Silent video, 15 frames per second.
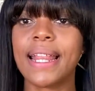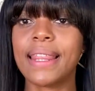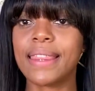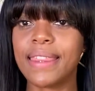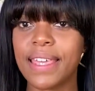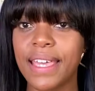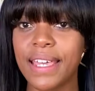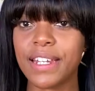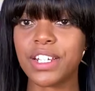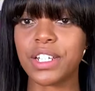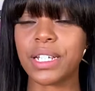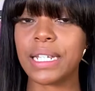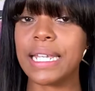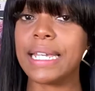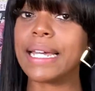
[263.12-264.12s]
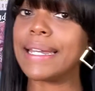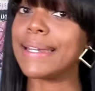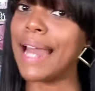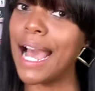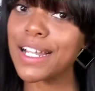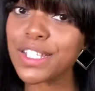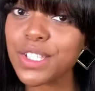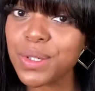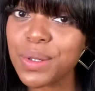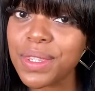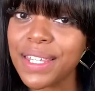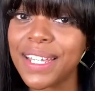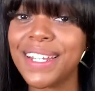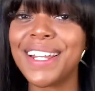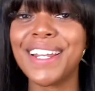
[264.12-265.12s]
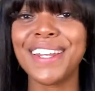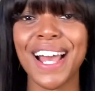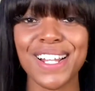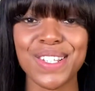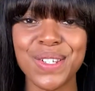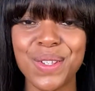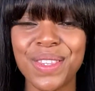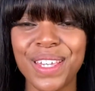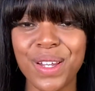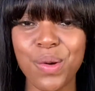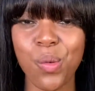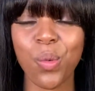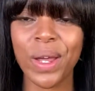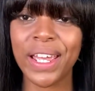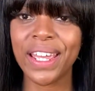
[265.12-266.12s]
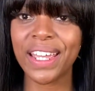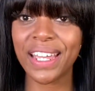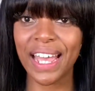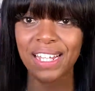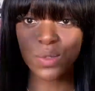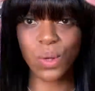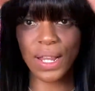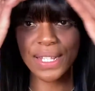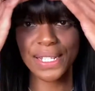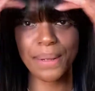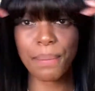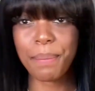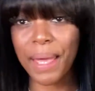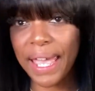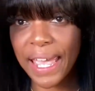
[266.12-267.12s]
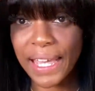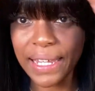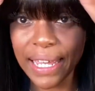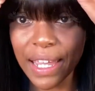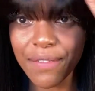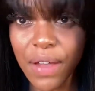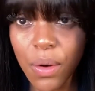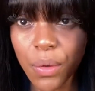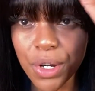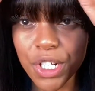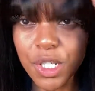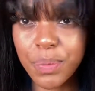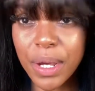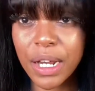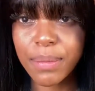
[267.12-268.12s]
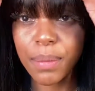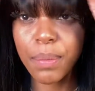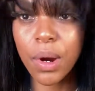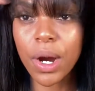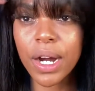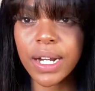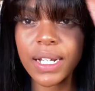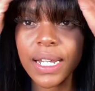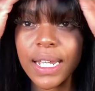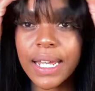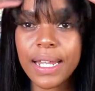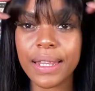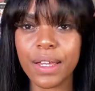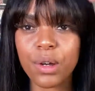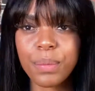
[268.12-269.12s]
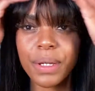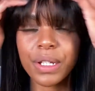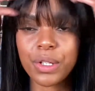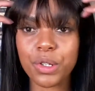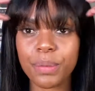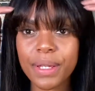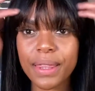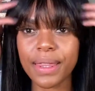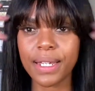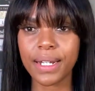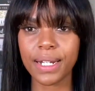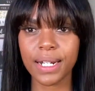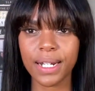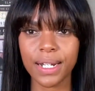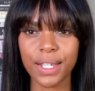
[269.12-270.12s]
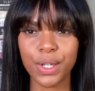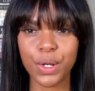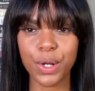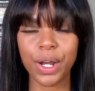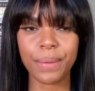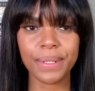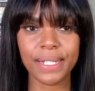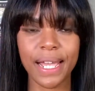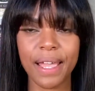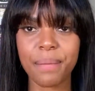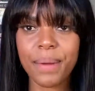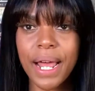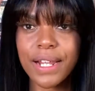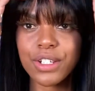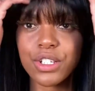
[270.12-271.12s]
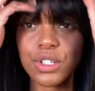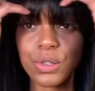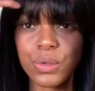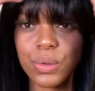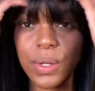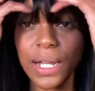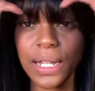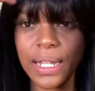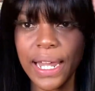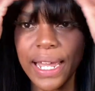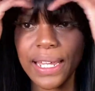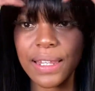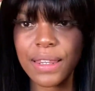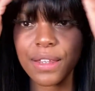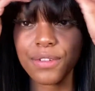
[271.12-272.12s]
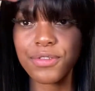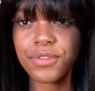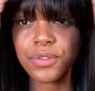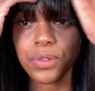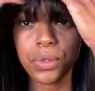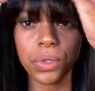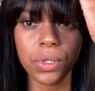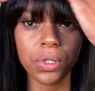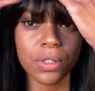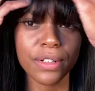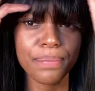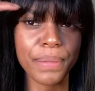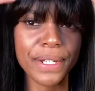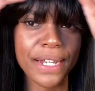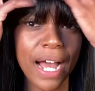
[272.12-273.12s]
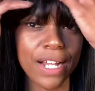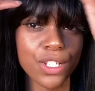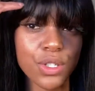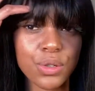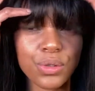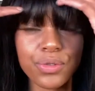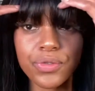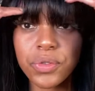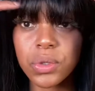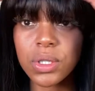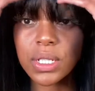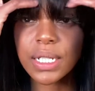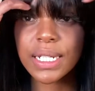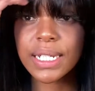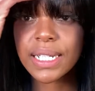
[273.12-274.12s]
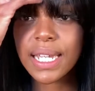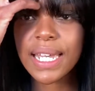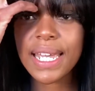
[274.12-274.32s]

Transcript: thin, sleek, not too thin and not too thick wig, as well as the bang. Like if I were to spread them apart, they'll be a little bit thinner, you know what I'm saying? But I do like the full but not too full look.